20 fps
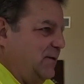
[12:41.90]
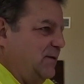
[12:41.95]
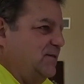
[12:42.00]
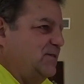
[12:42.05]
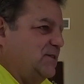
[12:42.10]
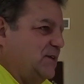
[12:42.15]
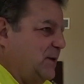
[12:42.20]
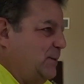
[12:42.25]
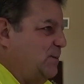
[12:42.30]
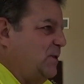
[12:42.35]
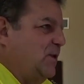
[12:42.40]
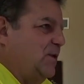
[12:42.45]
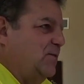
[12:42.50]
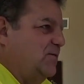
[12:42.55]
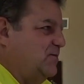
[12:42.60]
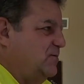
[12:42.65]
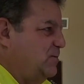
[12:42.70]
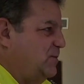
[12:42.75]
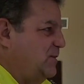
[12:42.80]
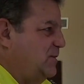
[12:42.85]
Same
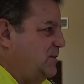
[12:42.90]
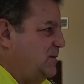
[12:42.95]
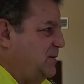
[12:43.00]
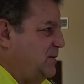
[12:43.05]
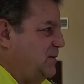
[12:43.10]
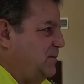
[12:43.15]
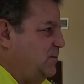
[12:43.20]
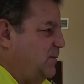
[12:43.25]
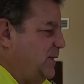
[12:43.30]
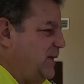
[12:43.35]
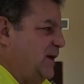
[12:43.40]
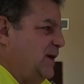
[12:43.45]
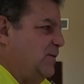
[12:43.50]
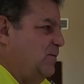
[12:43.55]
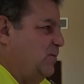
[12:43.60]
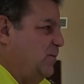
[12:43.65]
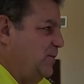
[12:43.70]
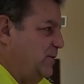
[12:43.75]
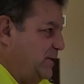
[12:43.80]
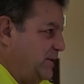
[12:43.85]
goes with, we got
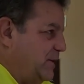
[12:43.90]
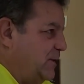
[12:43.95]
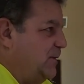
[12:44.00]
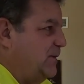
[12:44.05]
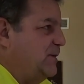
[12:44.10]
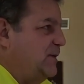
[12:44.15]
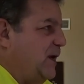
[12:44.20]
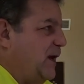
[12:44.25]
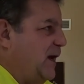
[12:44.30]
really good